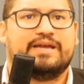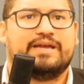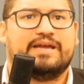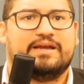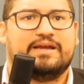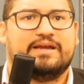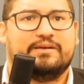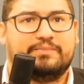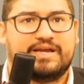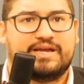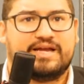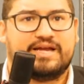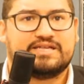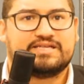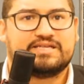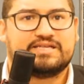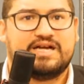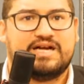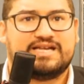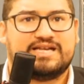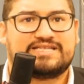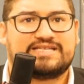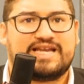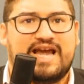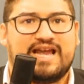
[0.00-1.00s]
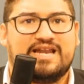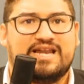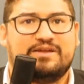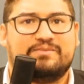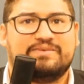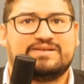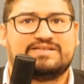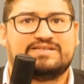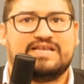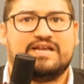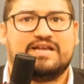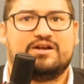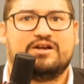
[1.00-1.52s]
because asylum
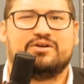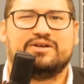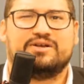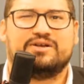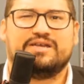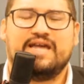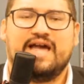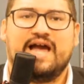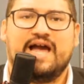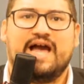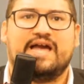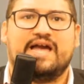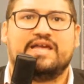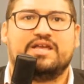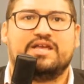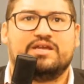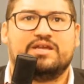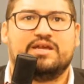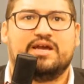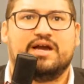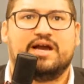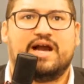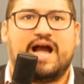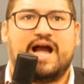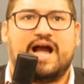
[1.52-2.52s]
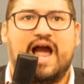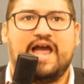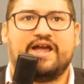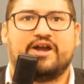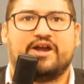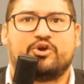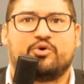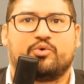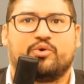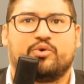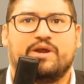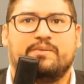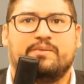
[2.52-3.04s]
is legal. Yeah, I
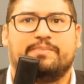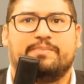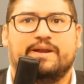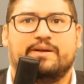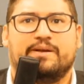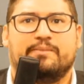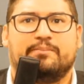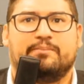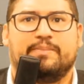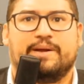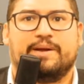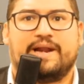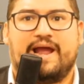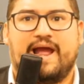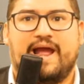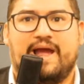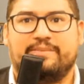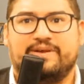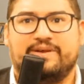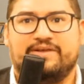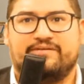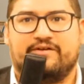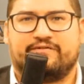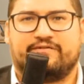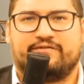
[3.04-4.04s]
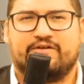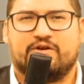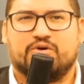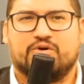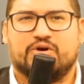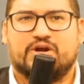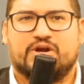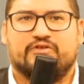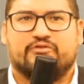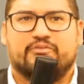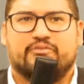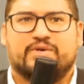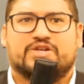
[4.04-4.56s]
agree, but I believe our federal
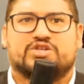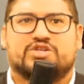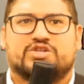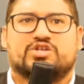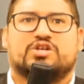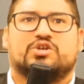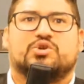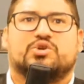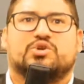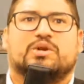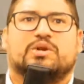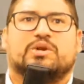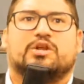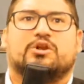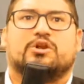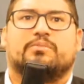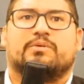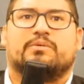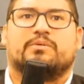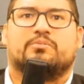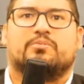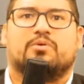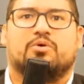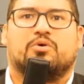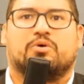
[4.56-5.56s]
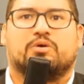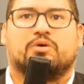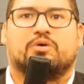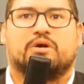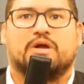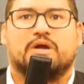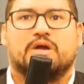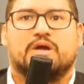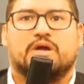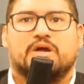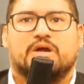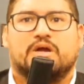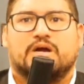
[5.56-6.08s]
government should do a little bit more.
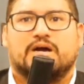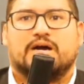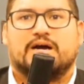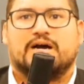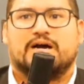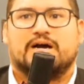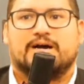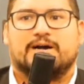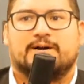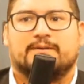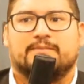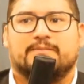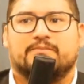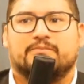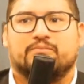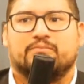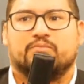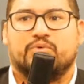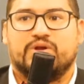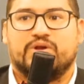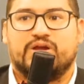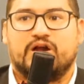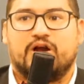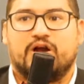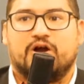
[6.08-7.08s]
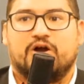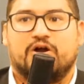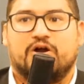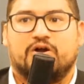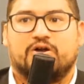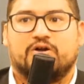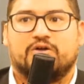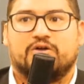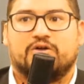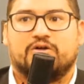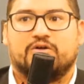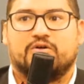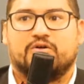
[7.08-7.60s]
We
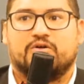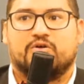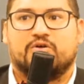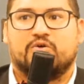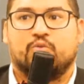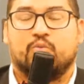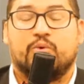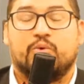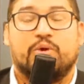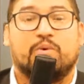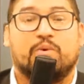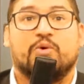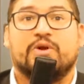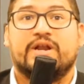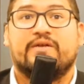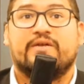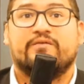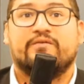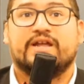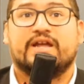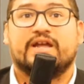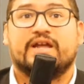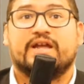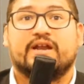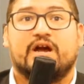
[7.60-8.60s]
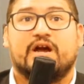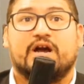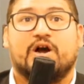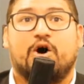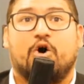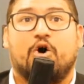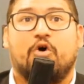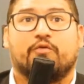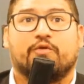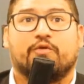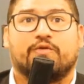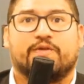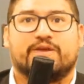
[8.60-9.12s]
will never get
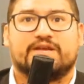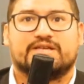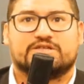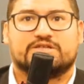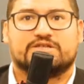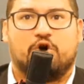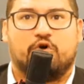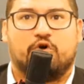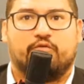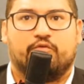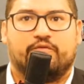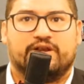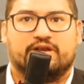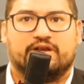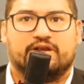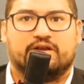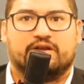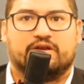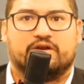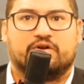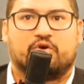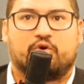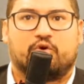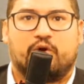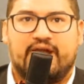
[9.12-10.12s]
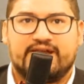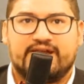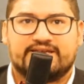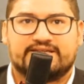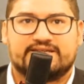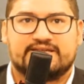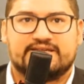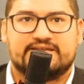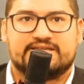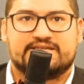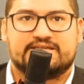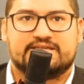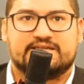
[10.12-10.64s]
over this COVID
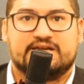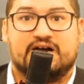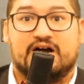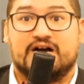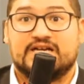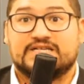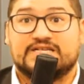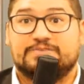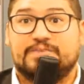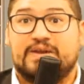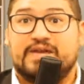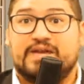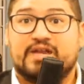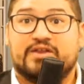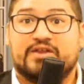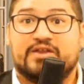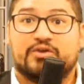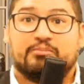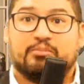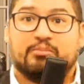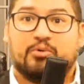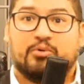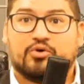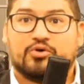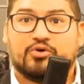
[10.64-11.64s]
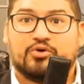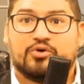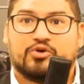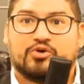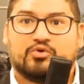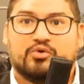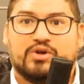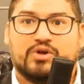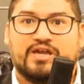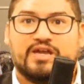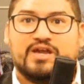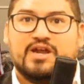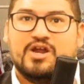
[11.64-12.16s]
crisis, us being on the border,
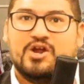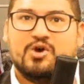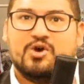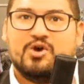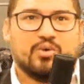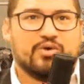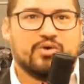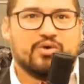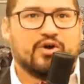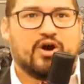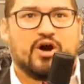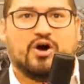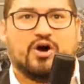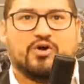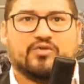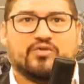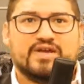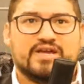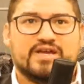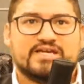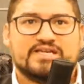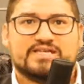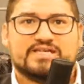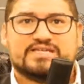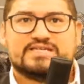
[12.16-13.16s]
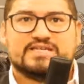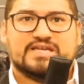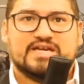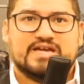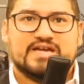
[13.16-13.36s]
Ruli, with all these